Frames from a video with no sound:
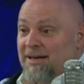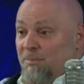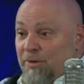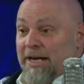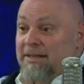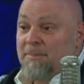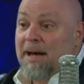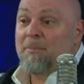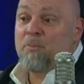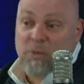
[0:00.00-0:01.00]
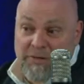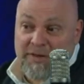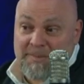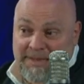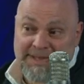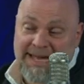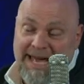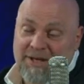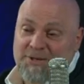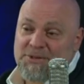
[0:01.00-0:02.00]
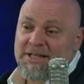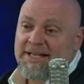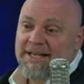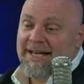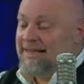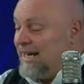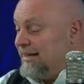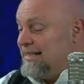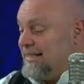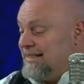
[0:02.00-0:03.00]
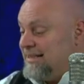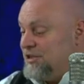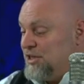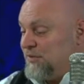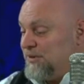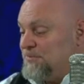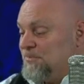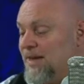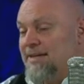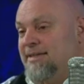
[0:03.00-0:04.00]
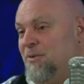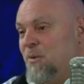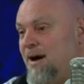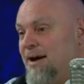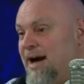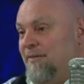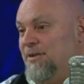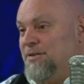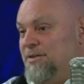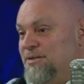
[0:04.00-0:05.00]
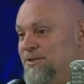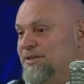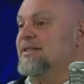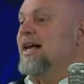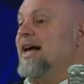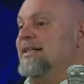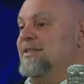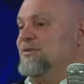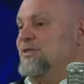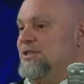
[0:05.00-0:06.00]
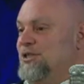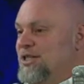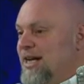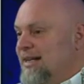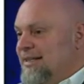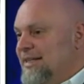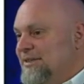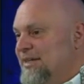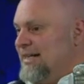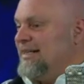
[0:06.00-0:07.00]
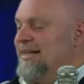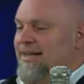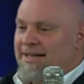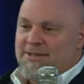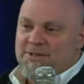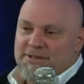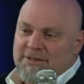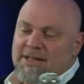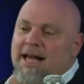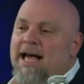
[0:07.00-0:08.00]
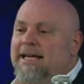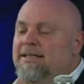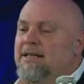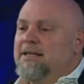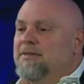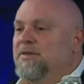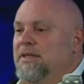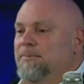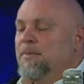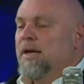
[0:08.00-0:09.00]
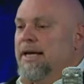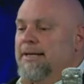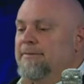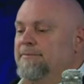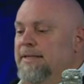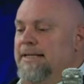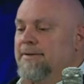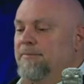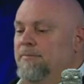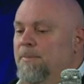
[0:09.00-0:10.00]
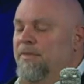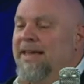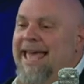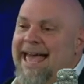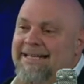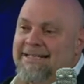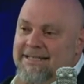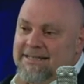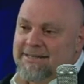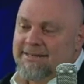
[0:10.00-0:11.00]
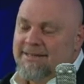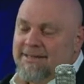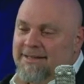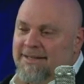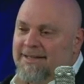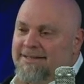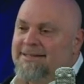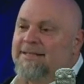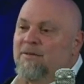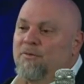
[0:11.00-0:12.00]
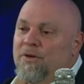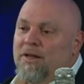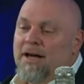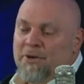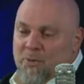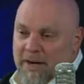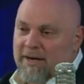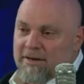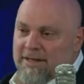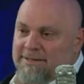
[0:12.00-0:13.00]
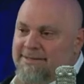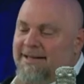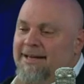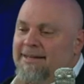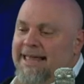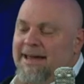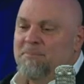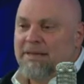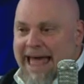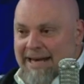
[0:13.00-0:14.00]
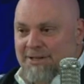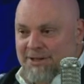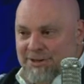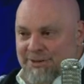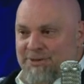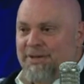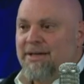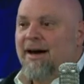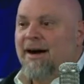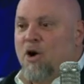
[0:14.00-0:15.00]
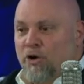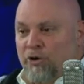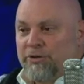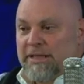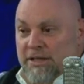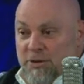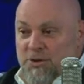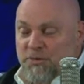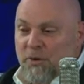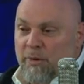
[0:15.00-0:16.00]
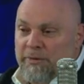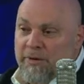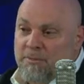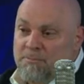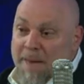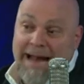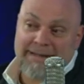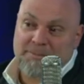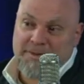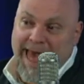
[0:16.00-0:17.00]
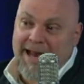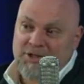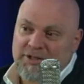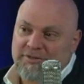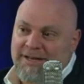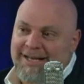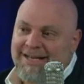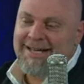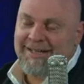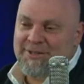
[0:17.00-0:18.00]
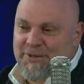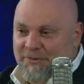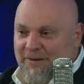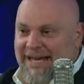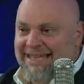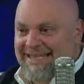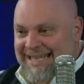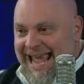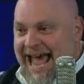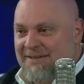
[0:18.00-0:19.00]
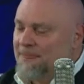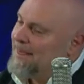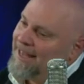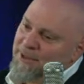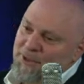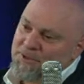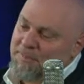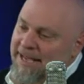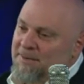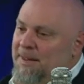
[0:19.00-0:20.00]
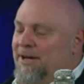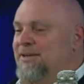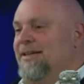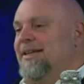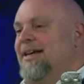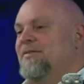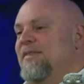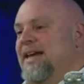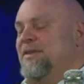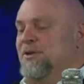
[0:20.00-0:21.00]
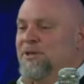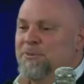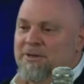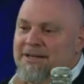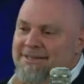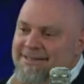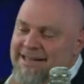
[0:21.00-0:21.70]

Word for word: bring the pup with them into the house. And there he sits to shiver as they walk off. This is a certain kind of Christianity, right? A certain kind of of, of thick-headedness uh, sinful unawareness that platitudes are only useful when they're backed up with action, right? And so the faith and the act, and the whole debate about uh, faith and good works, it's